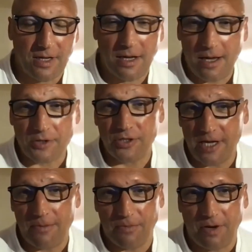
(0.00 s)
Actually,
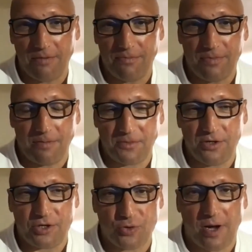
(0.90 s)
I'm going
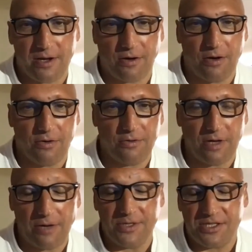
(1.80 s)
to try to go.
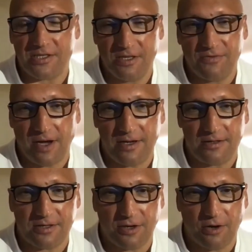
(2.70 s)
I was just invited
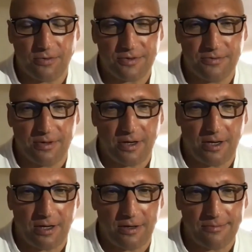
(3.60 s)
to go
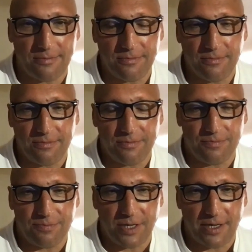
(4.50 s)

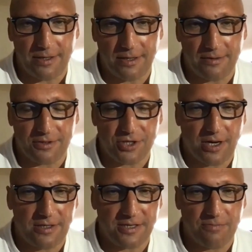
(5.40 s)
by the
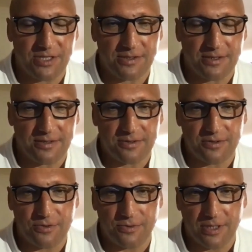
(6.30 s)
Chinese embassy
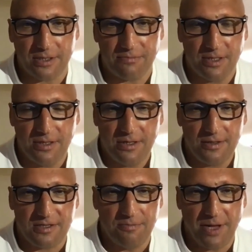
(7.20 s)
to
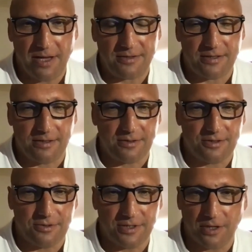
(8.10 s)
Tibet and
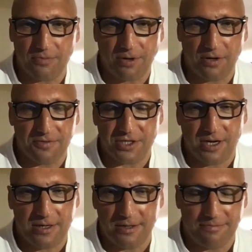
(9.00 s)
to another part of
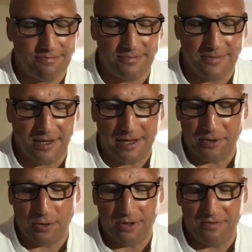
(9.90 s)
China that I hadn't
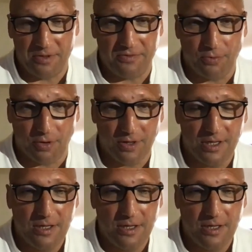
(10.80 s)
heard of before,